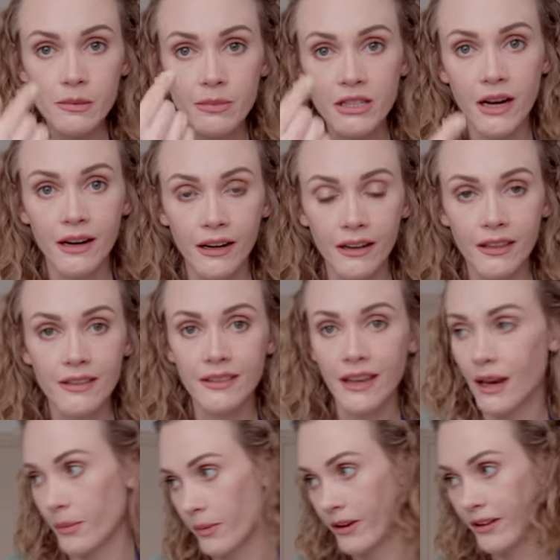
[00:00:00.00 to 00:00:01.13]
to be talking to this
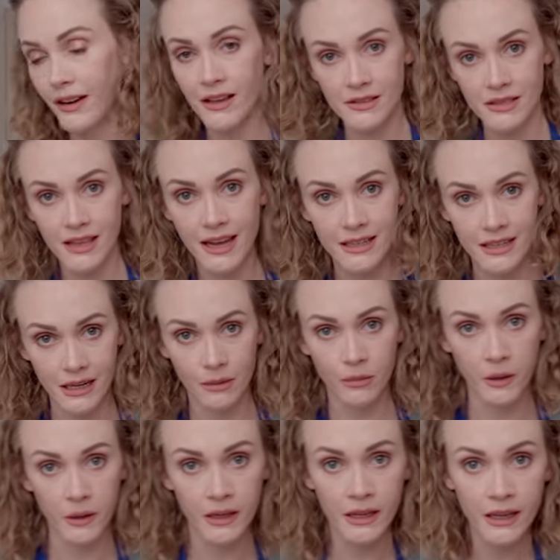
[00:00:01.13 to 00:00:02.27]
camera and not to that
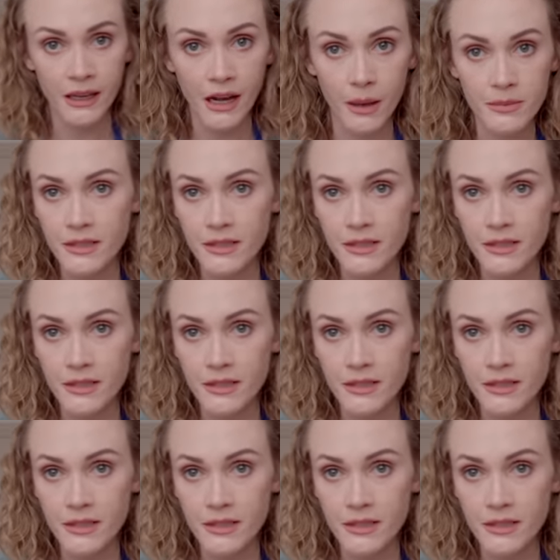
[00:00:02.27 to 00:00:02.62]
camera. I'm